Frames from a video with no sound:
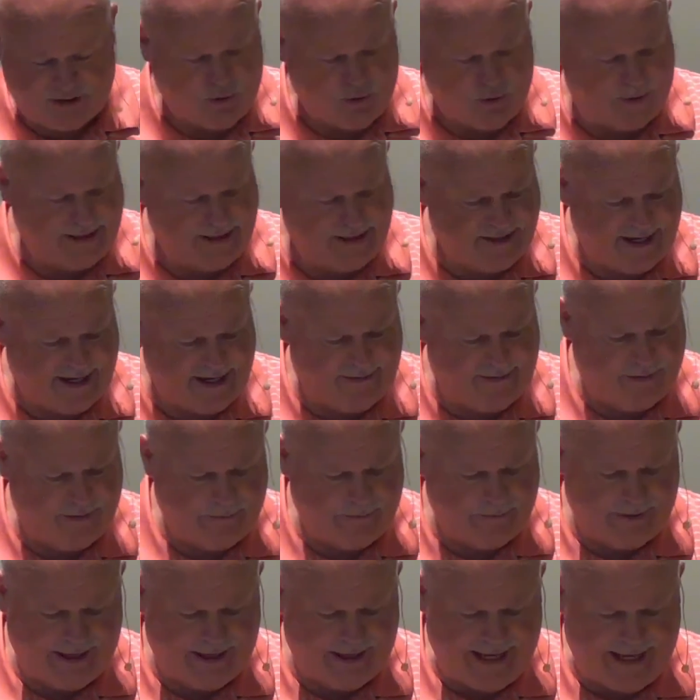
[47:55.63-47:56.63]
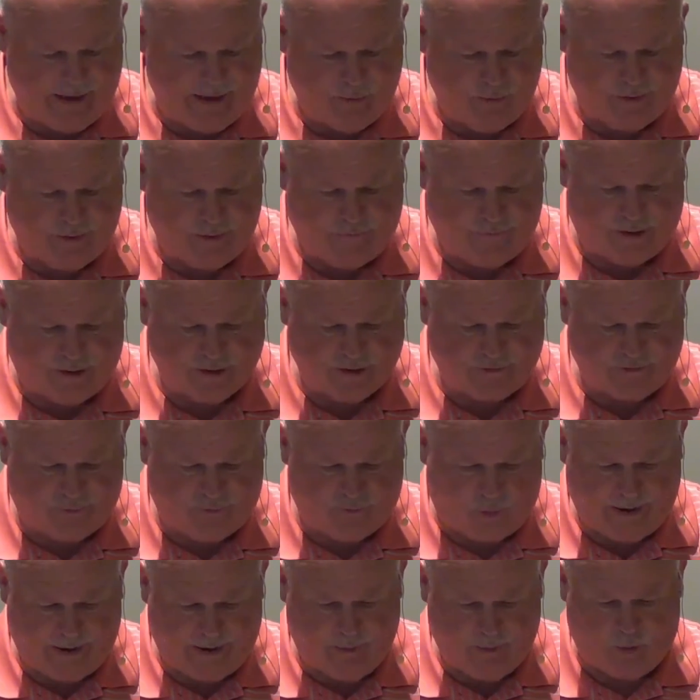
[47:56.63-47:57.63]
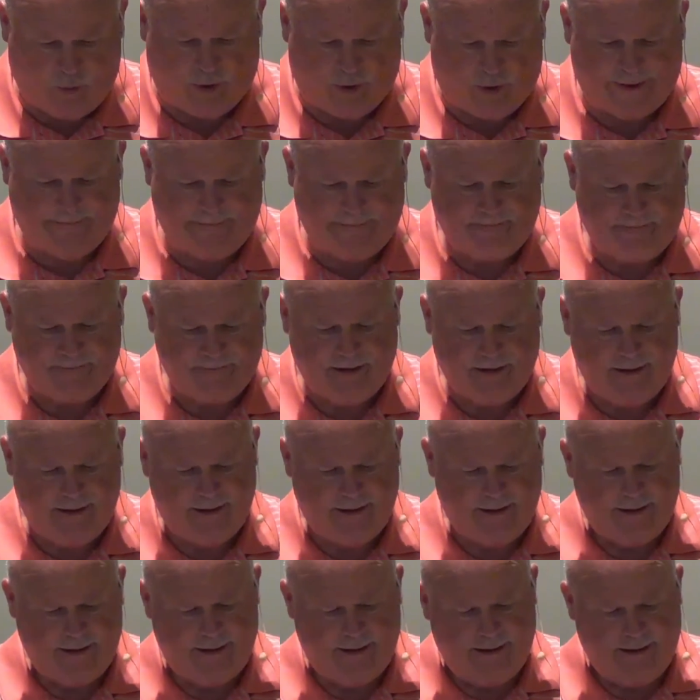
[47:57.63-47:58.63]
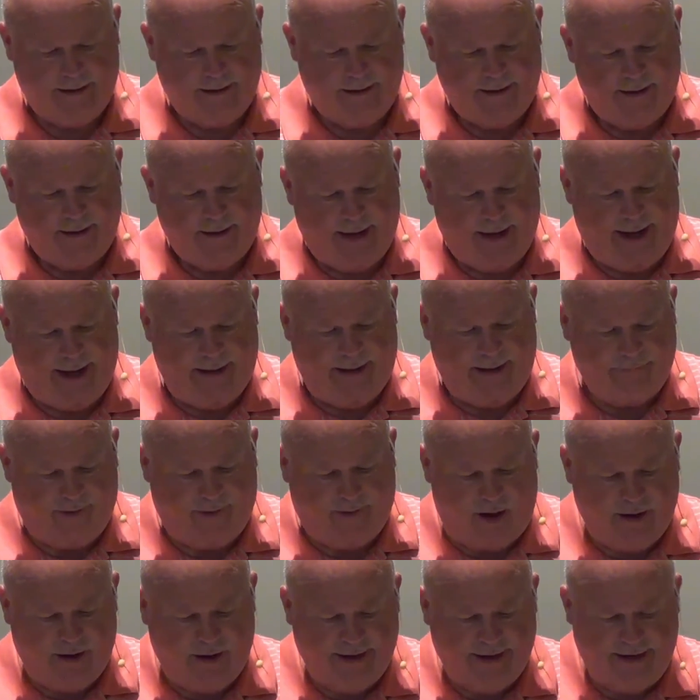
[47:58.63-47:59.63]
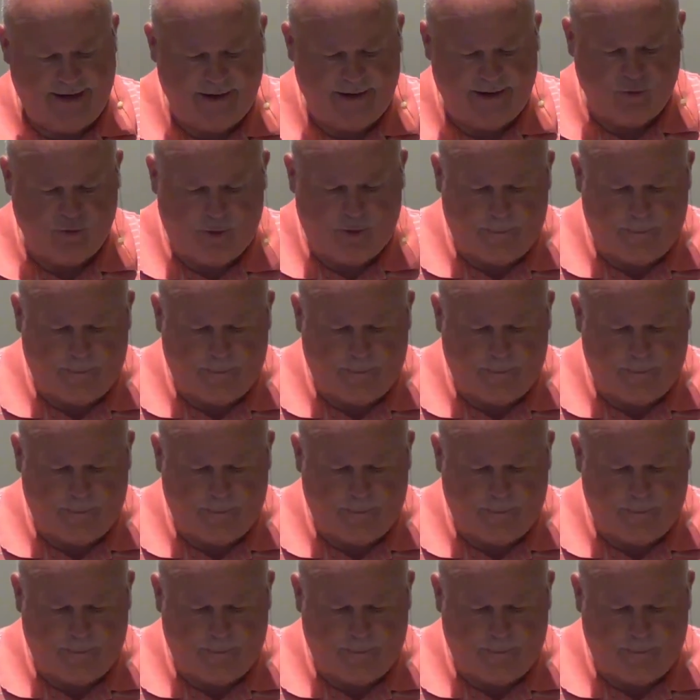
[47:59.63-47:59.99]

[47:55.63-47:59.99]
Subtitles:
Acts 27, beginning with verse 41, and falling